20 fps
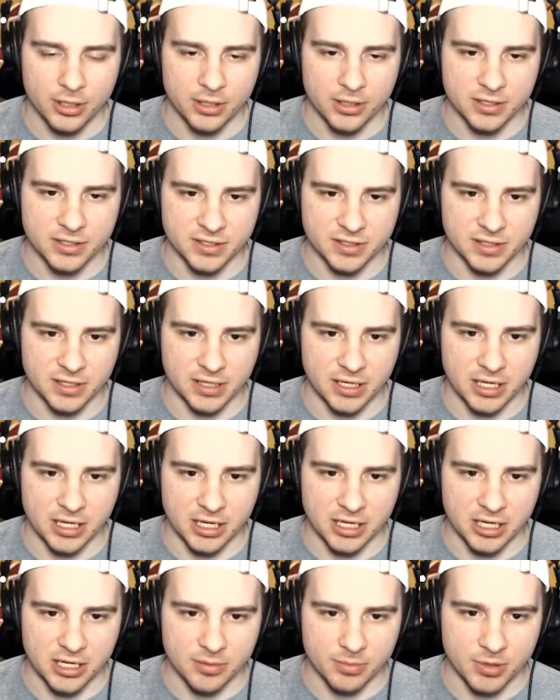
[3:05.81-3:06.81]
This is the
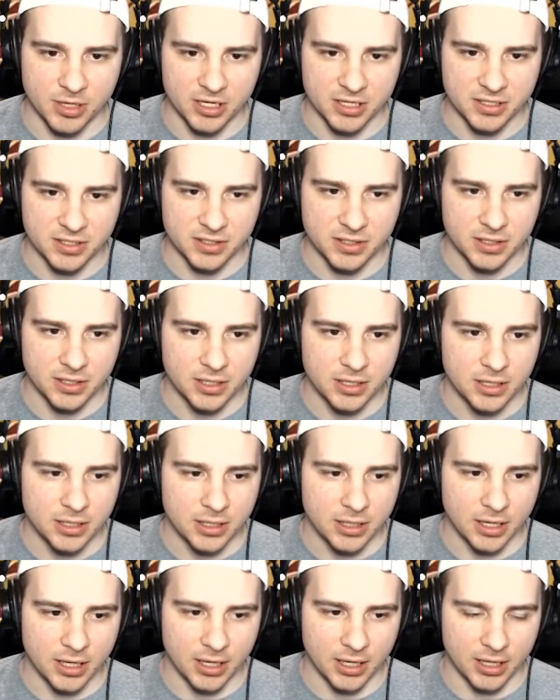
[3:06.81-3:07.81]
key. He beats
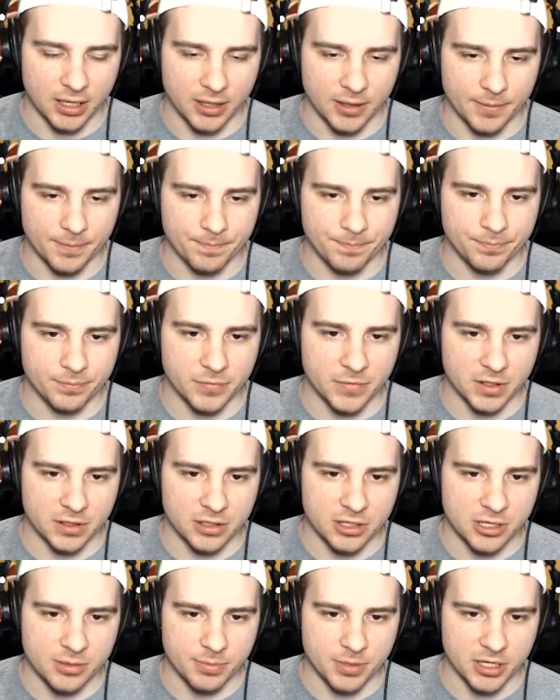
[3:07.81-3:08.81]

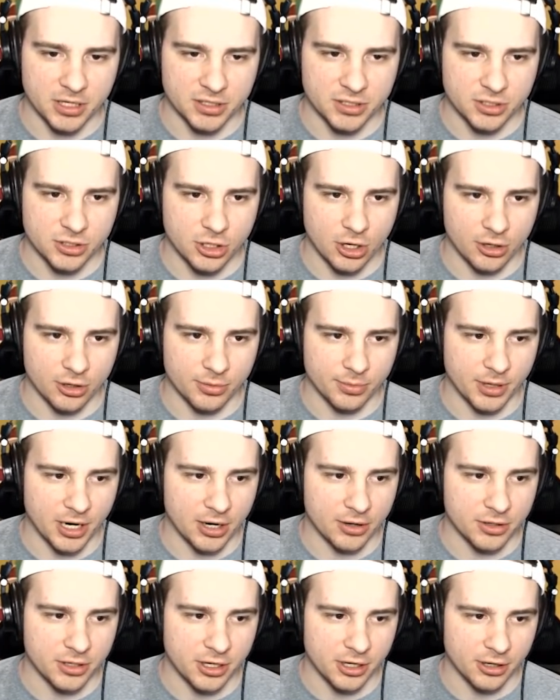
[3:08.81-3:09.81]
Shawnee
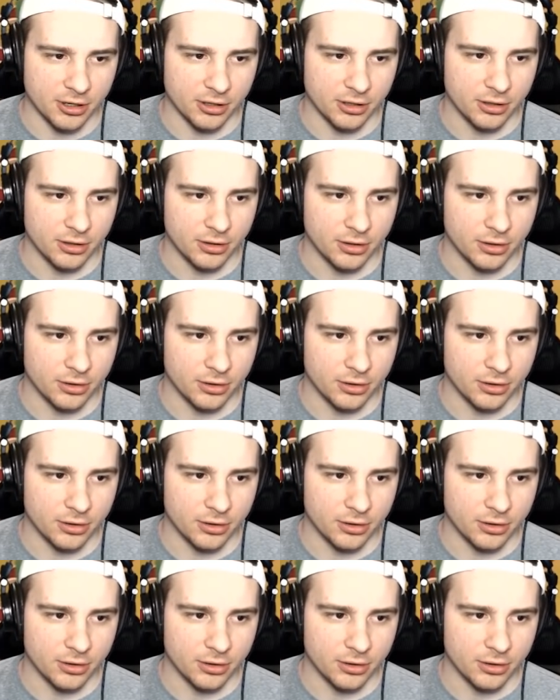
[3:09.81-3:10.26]
Brown here.